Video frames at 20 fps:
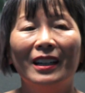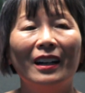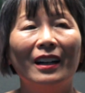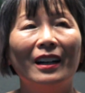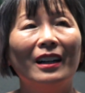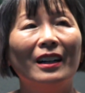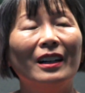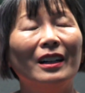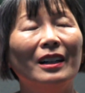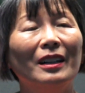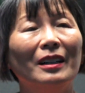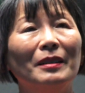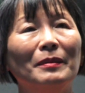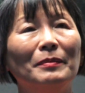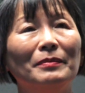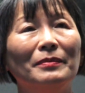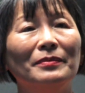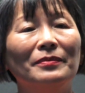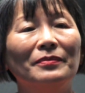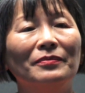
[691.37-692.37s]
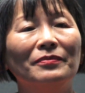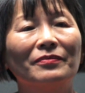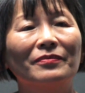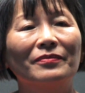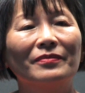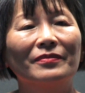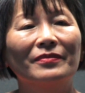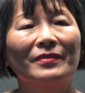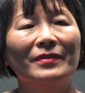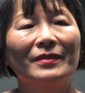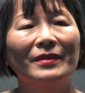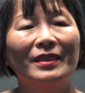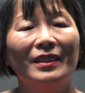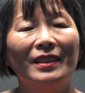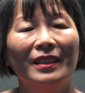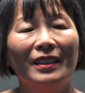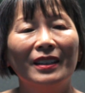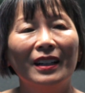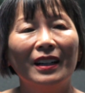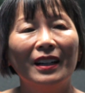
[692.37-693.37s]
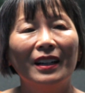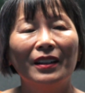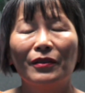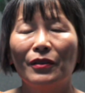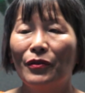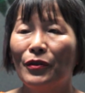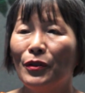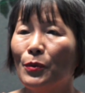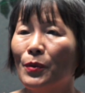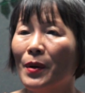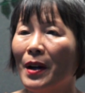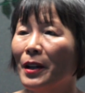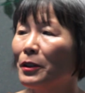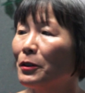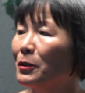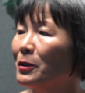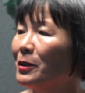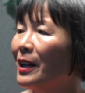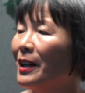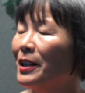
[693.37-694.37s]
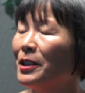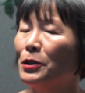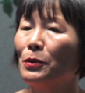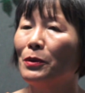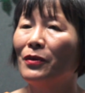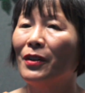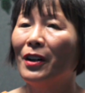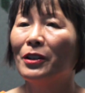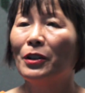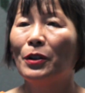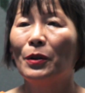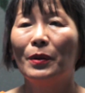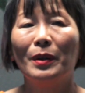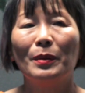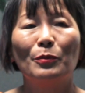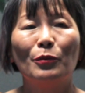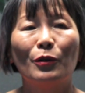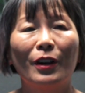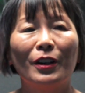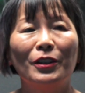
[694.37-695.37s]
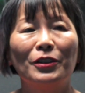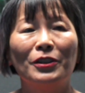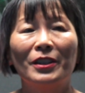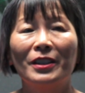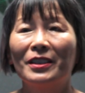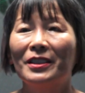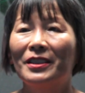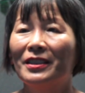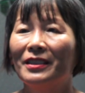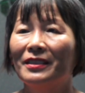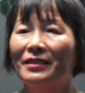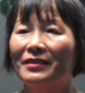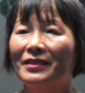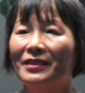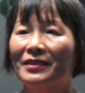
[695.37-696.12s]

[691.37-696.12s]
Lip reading: I have a few regular clients who have ongoing projects.